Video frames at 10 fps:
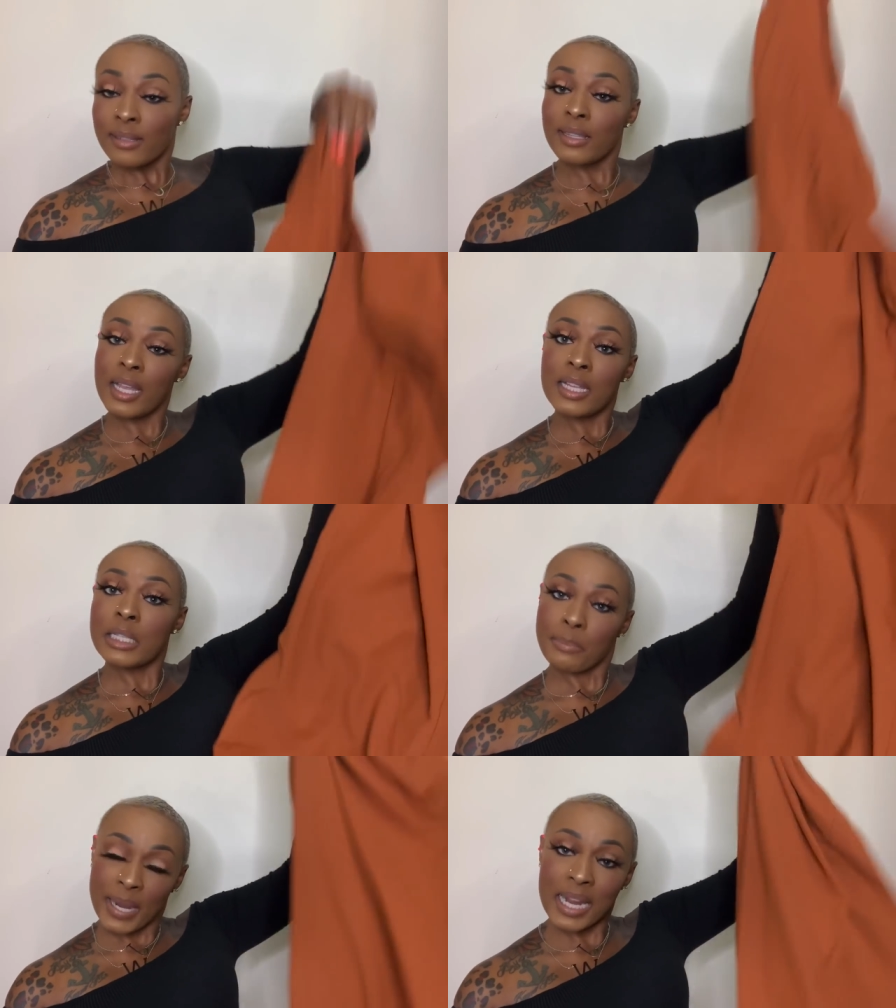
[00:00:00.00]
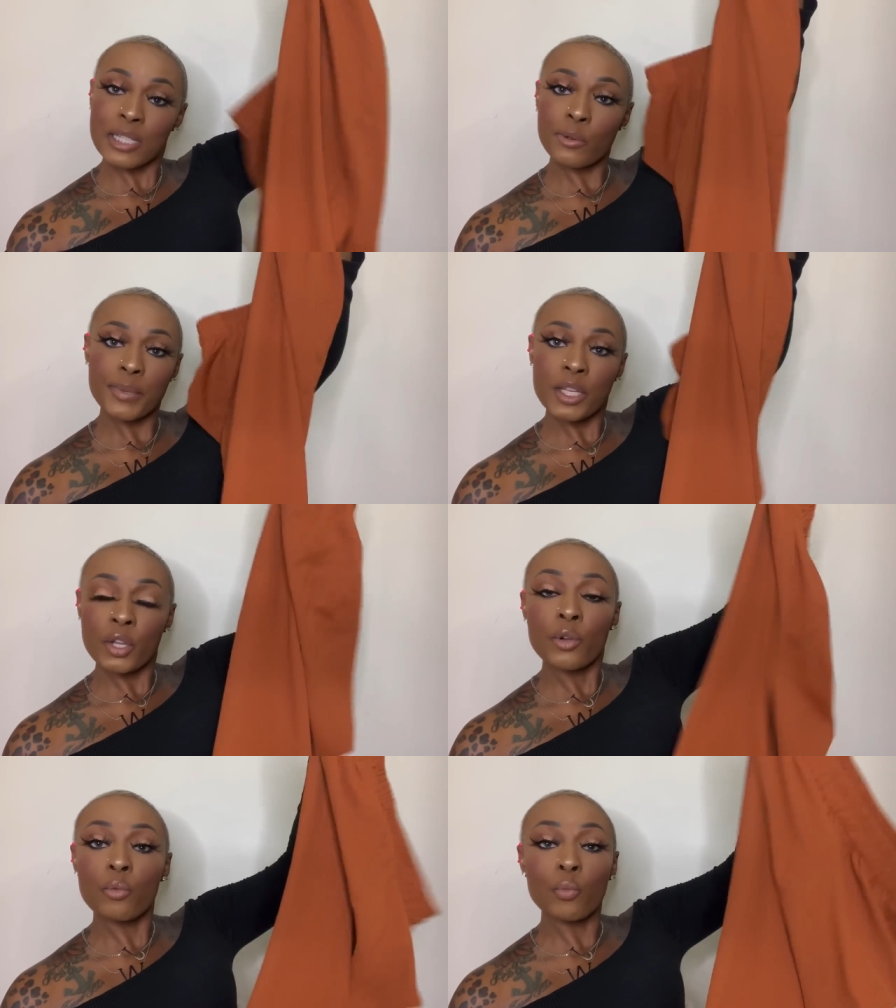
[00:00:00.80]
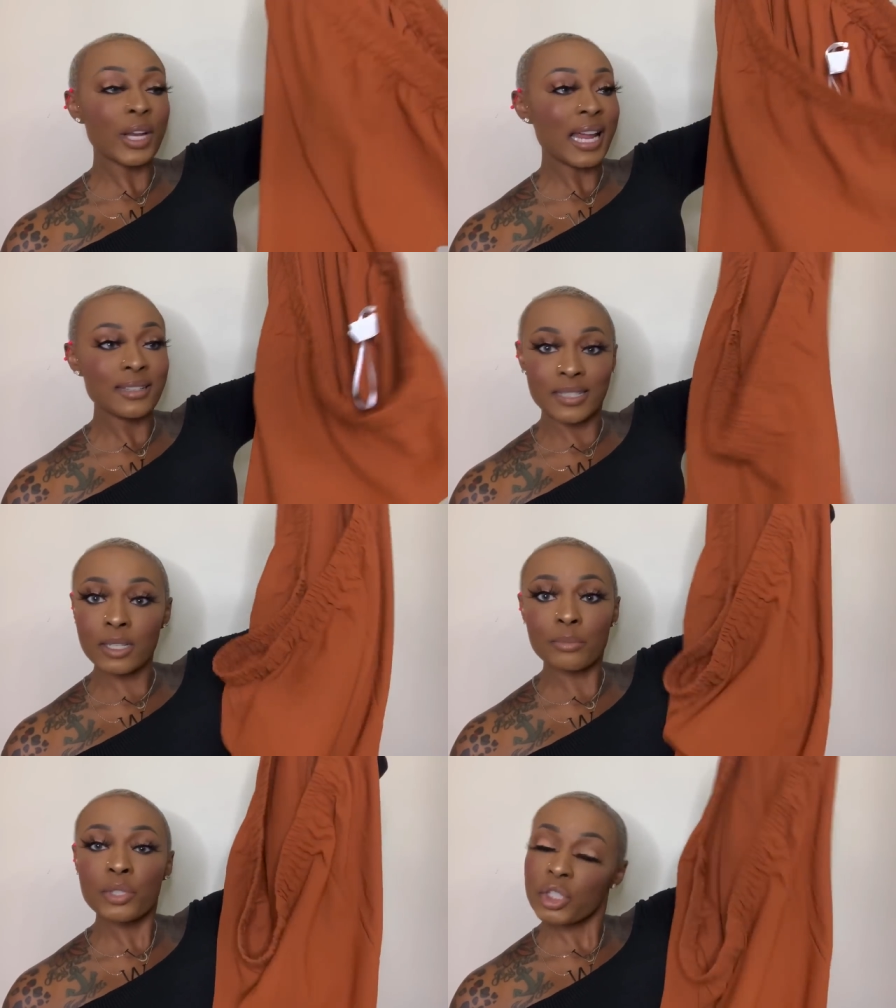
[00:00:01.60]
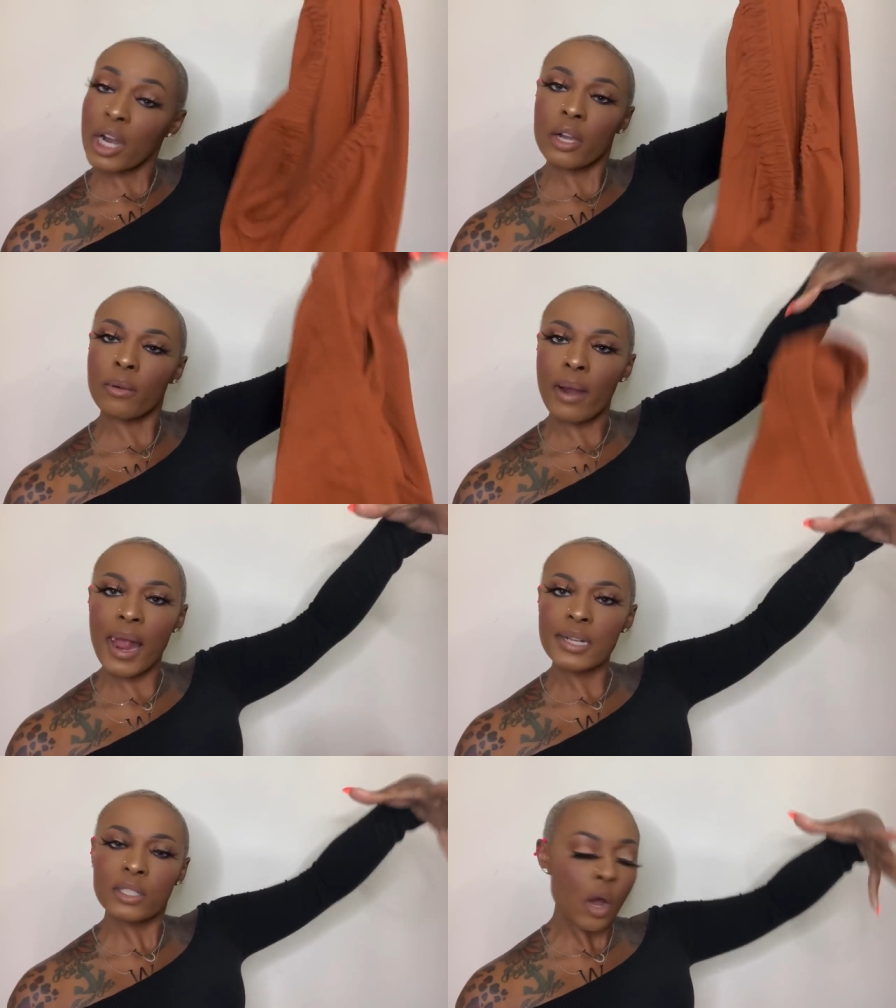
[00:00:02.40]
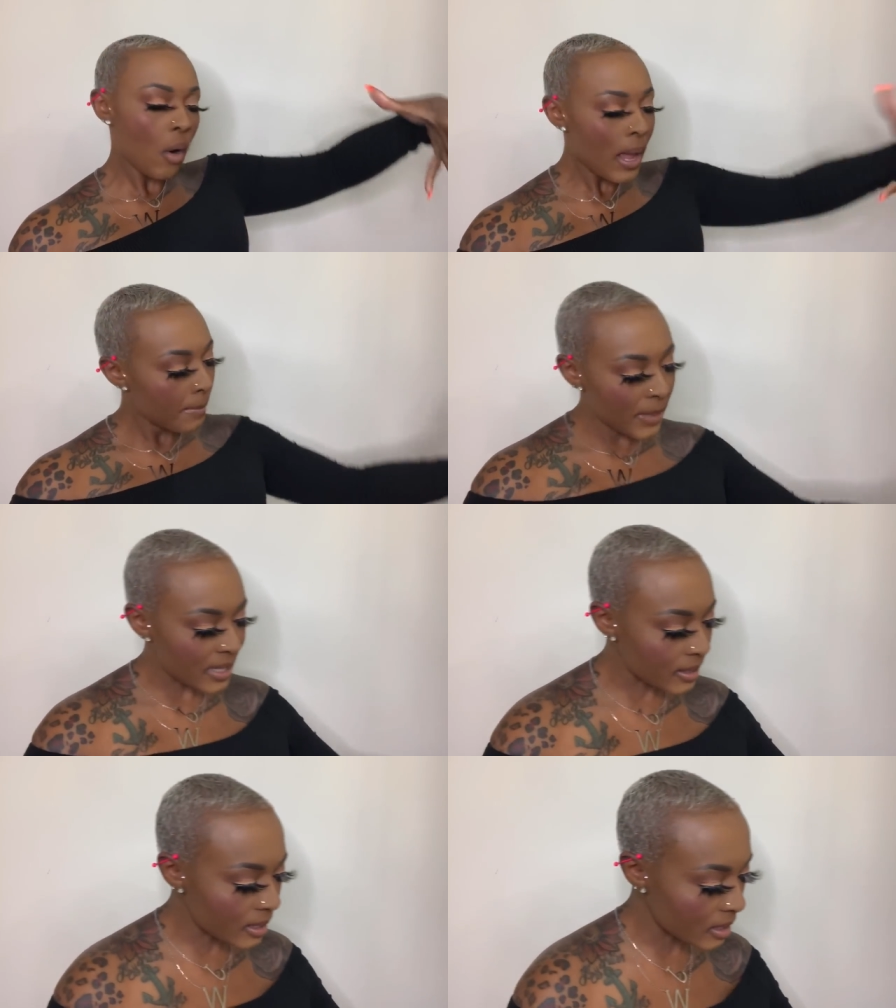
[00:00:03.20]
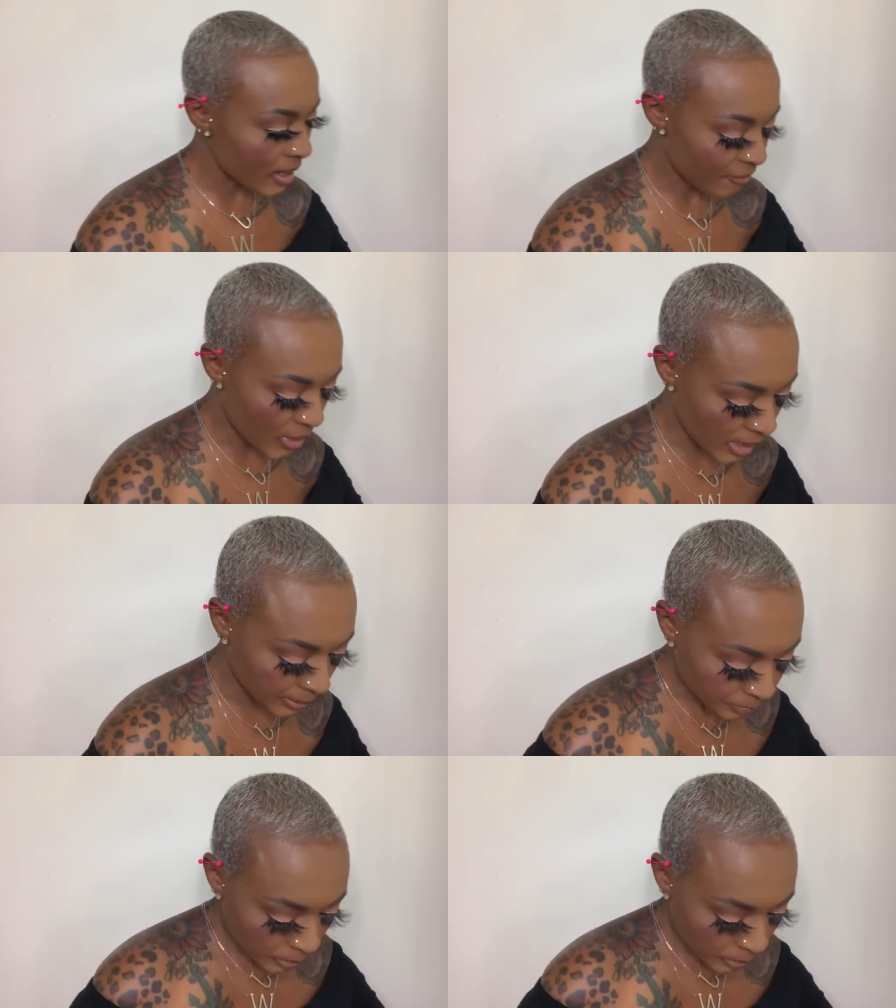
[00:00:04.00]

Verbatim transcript: These pants will be cute with a denim shirt, right? So mix this stuff up.